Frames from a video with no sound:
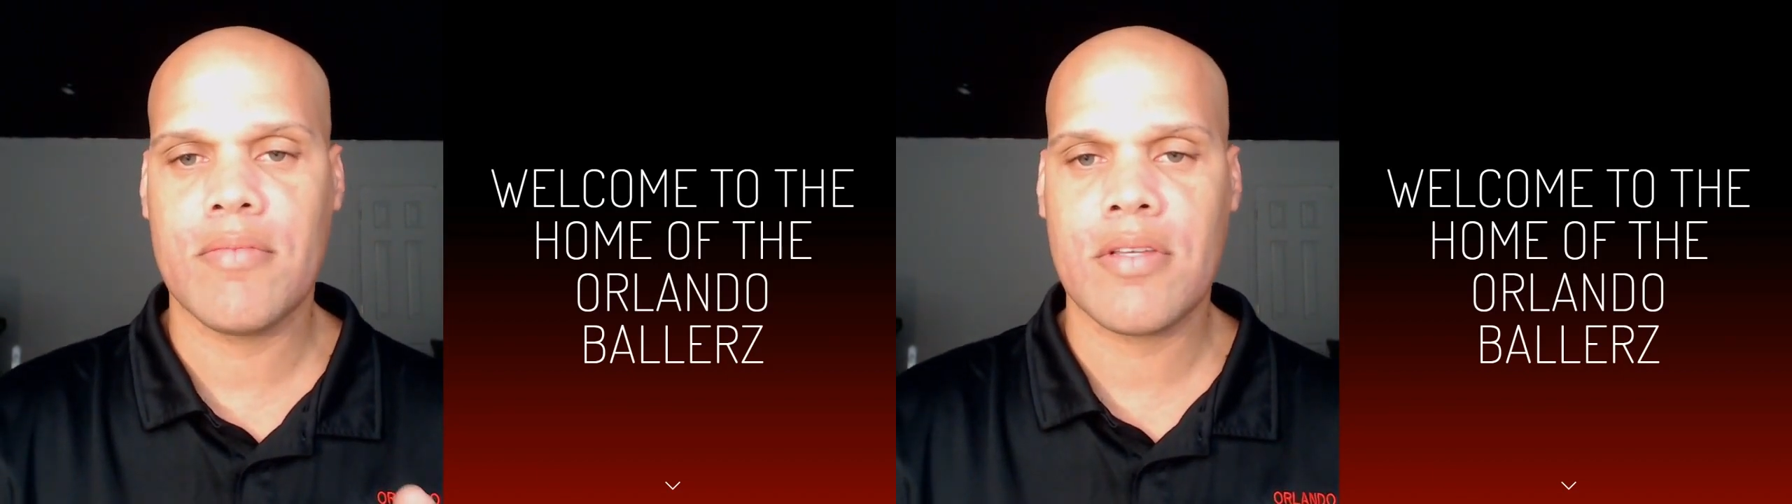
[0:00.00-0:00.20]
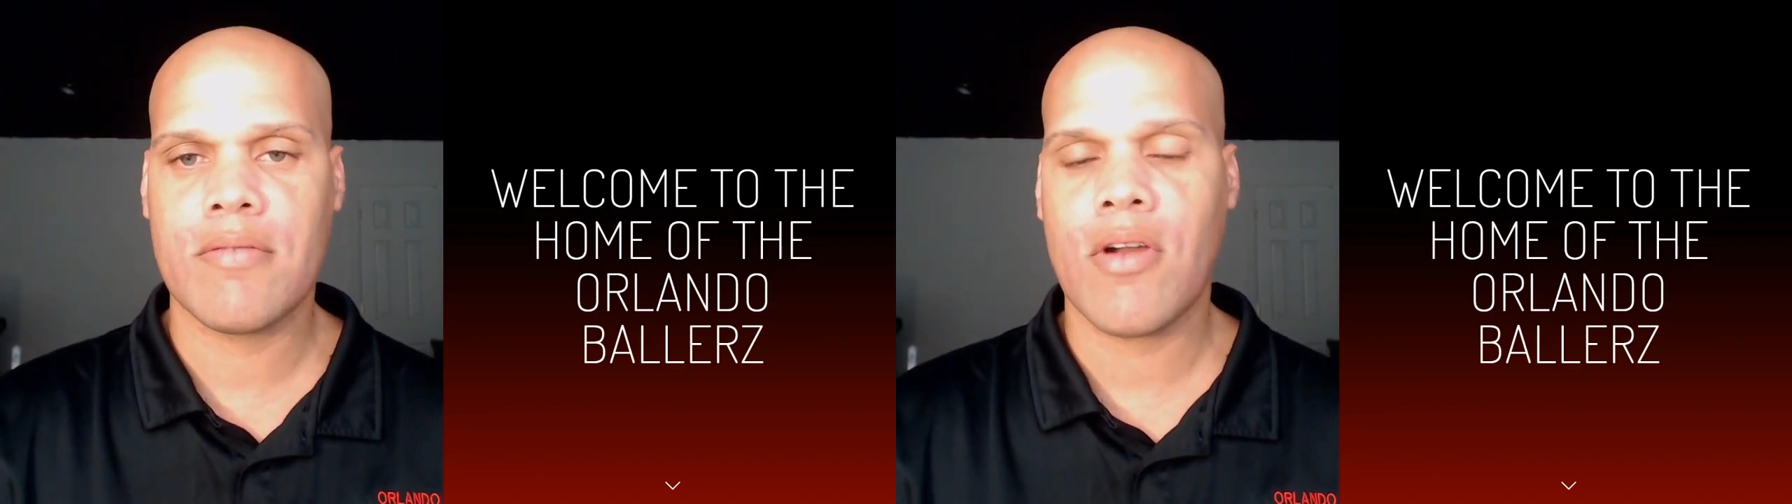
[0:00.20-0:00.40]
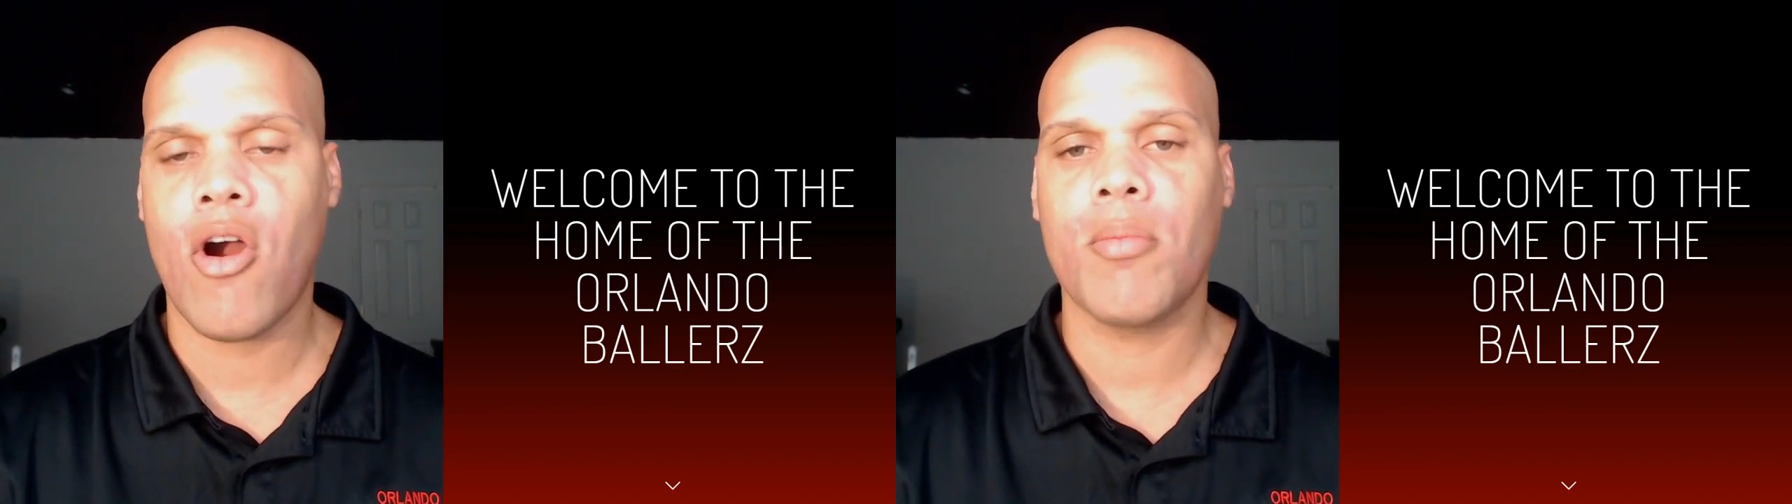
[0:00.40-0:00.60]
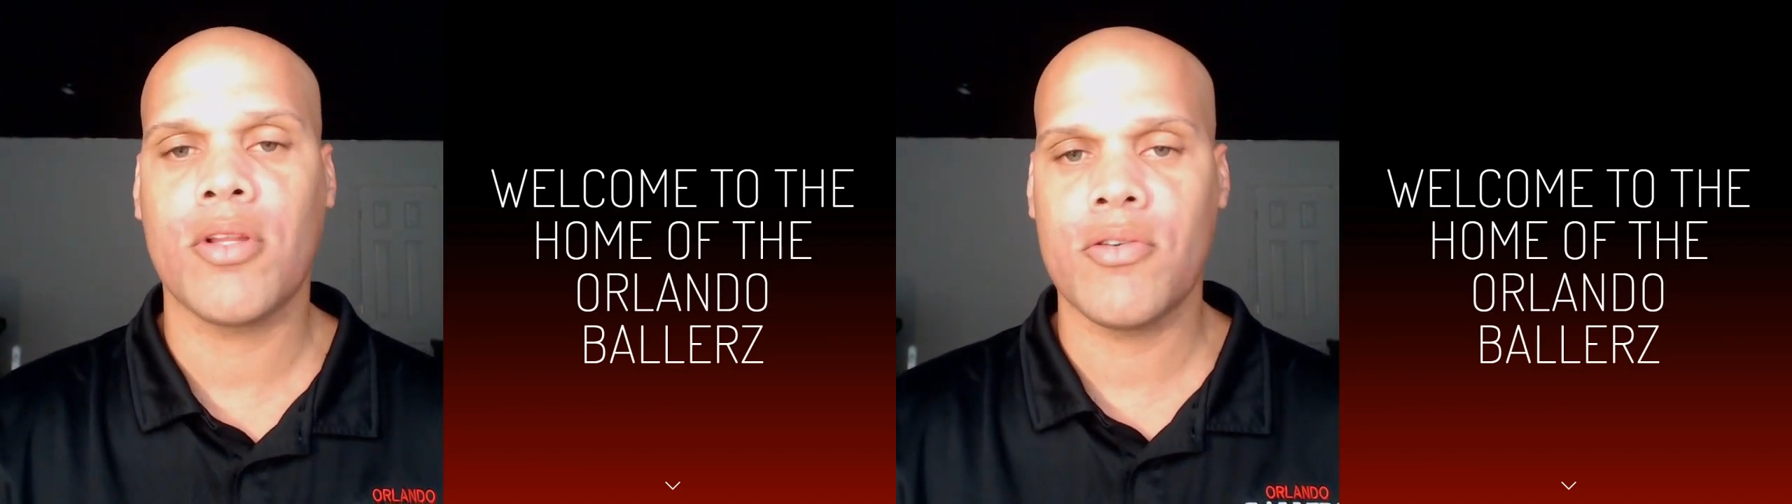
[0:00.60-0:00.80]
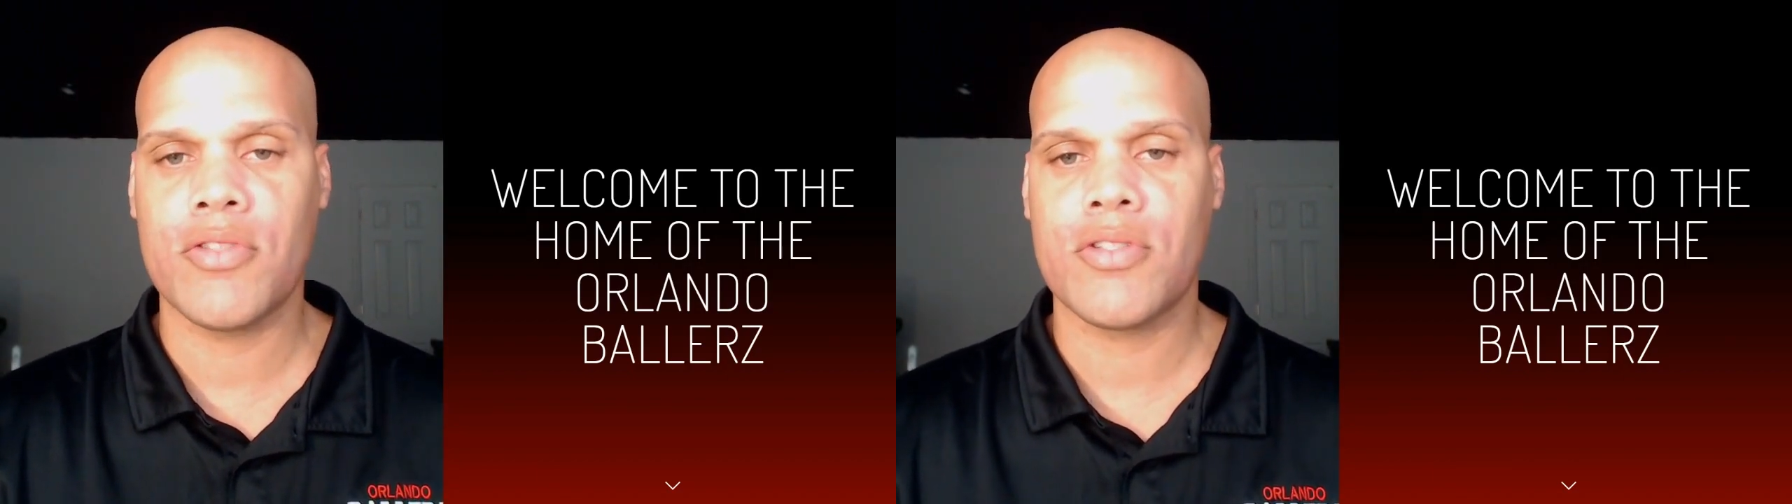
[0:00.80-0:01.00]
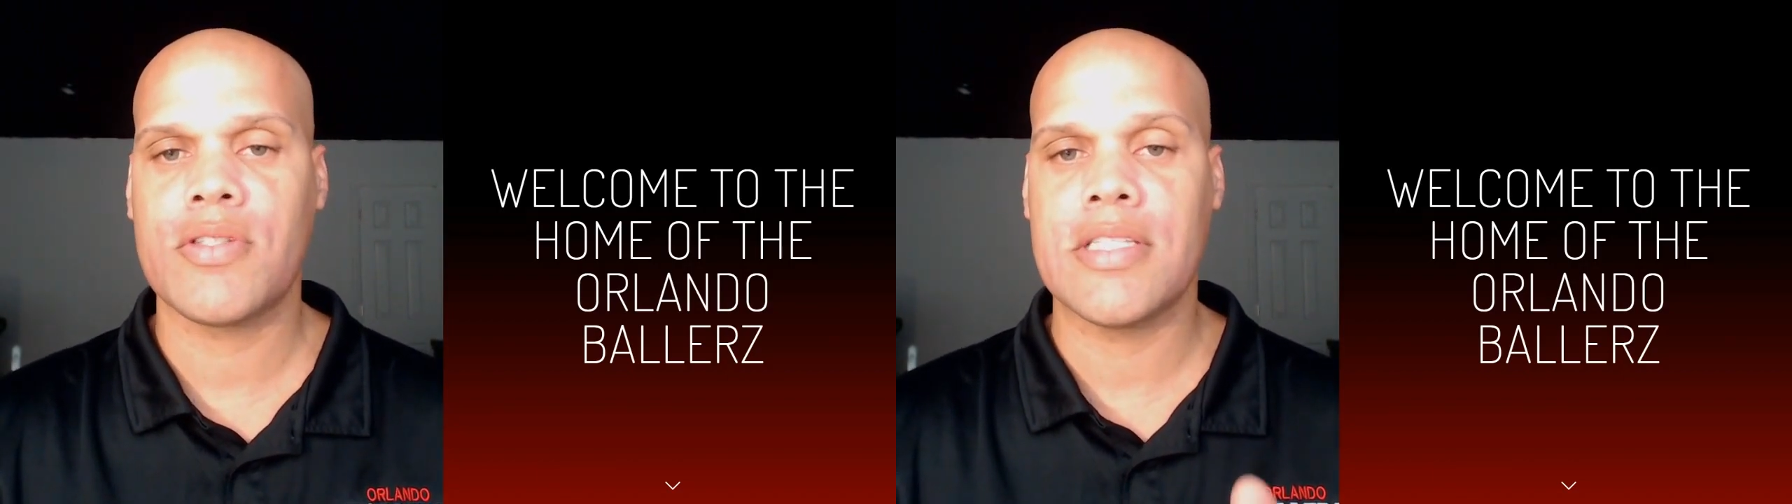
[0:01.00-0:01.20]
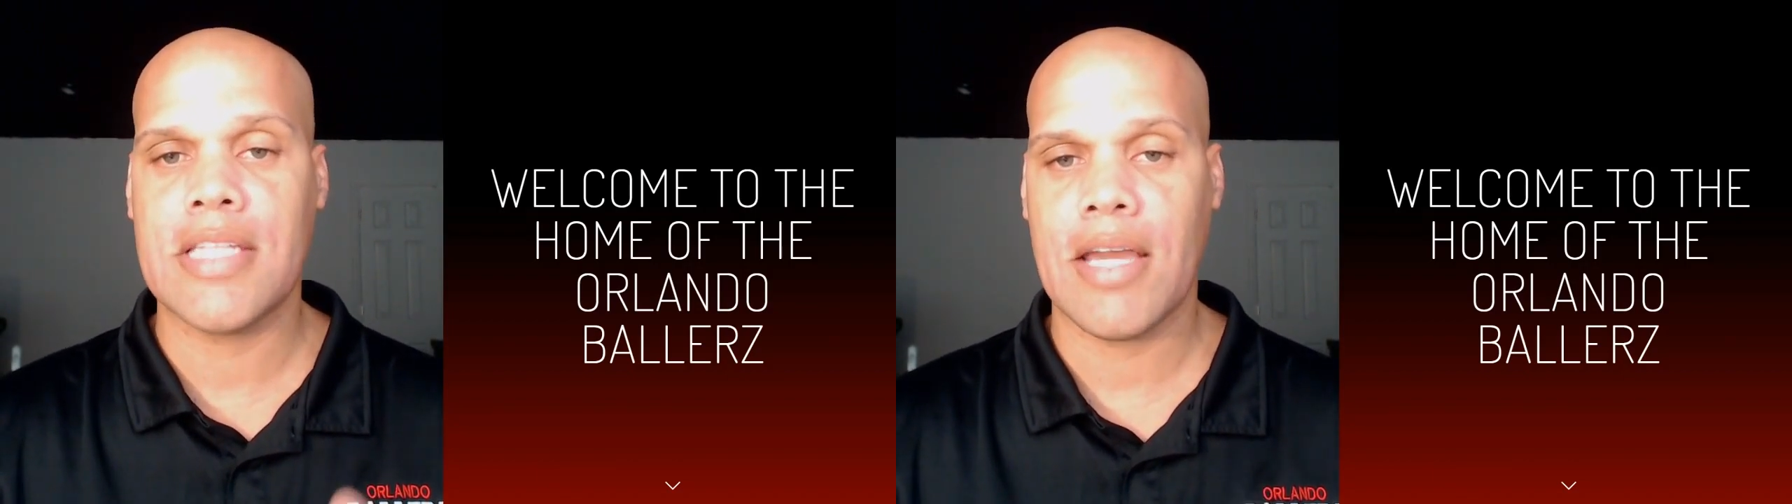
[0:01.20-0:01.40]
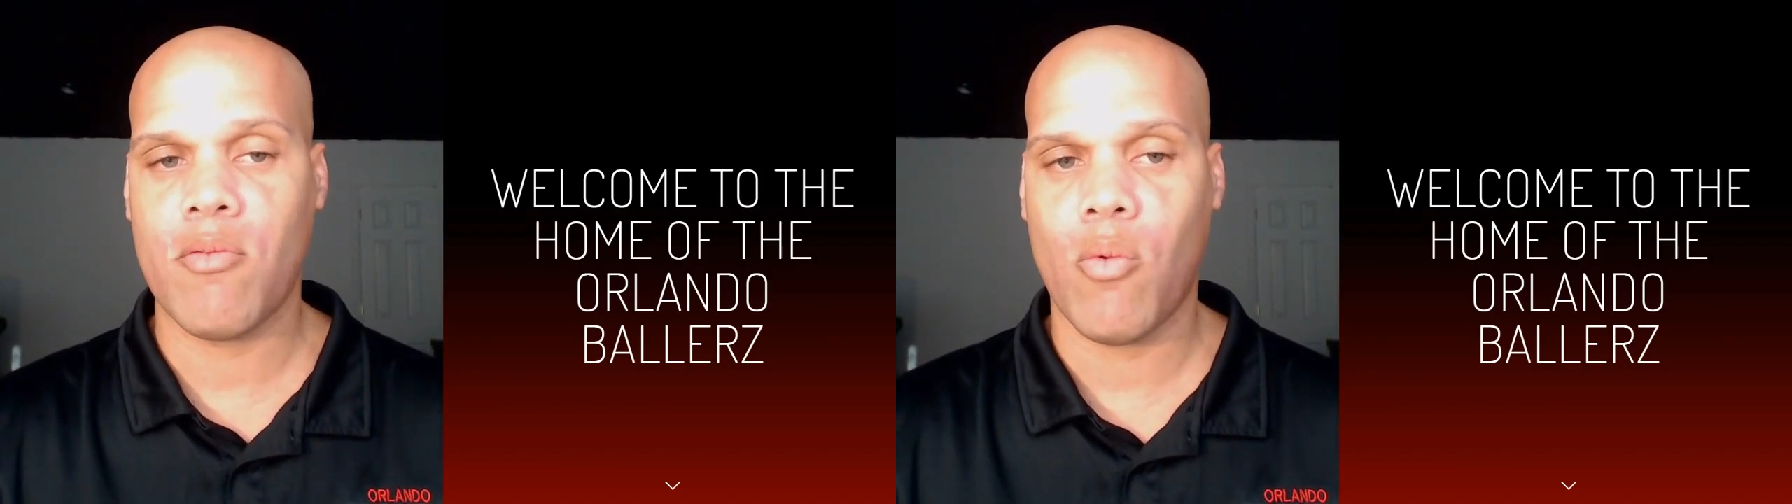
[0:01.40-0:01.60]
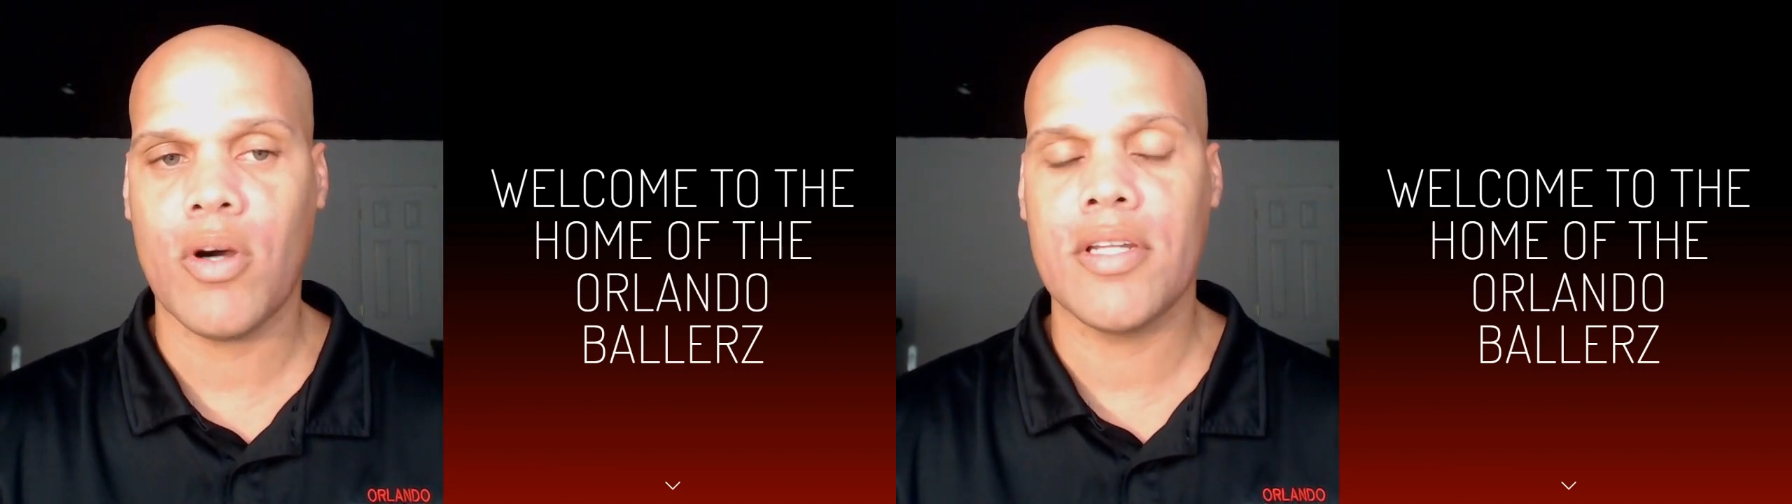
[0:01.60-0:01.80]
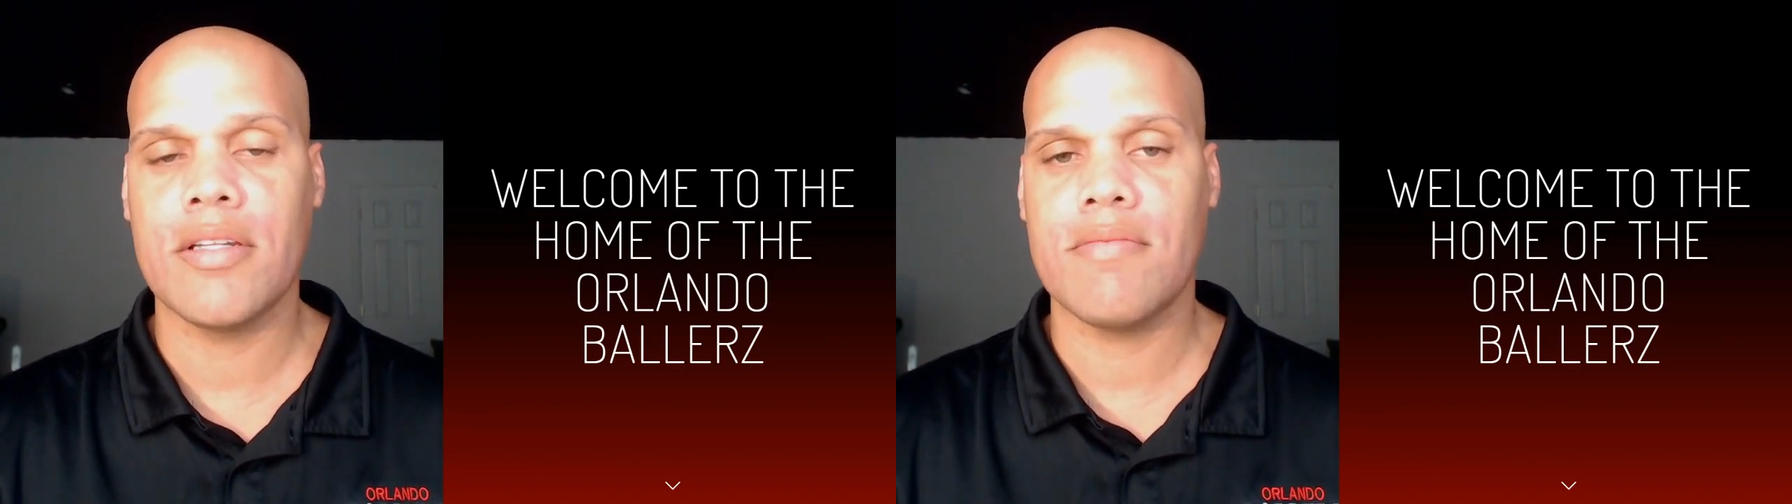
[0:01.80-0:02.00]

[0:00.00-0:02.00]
Karl Malone just could take one